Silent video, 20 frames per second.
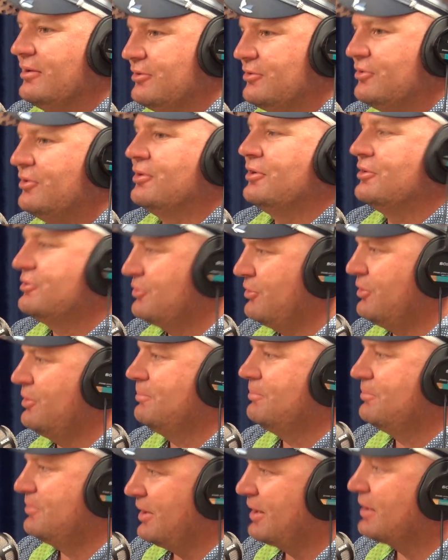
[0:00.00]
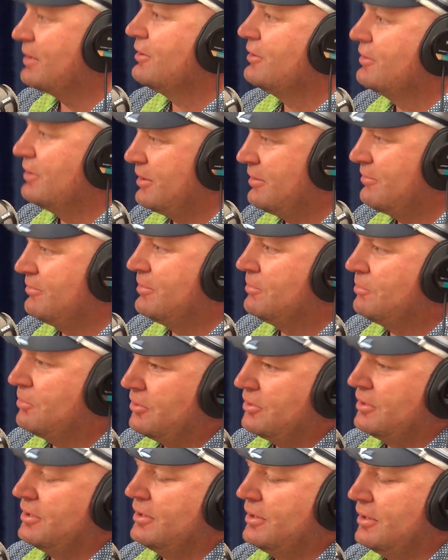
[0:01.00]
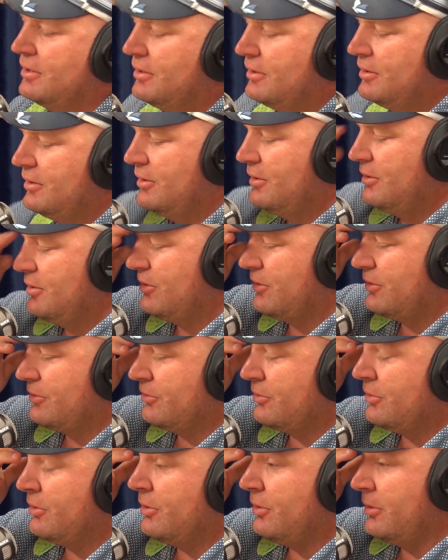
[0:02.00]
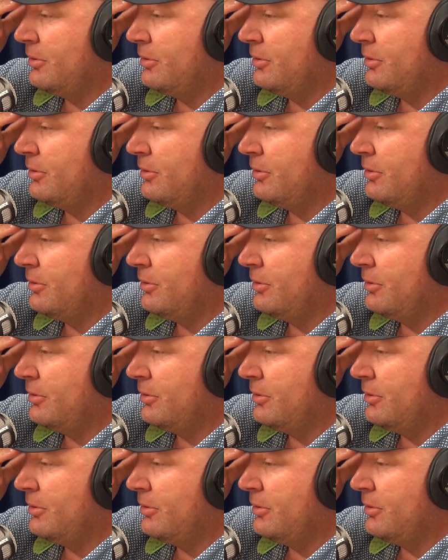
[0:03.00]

trying to type thank you to everybody, and I thought,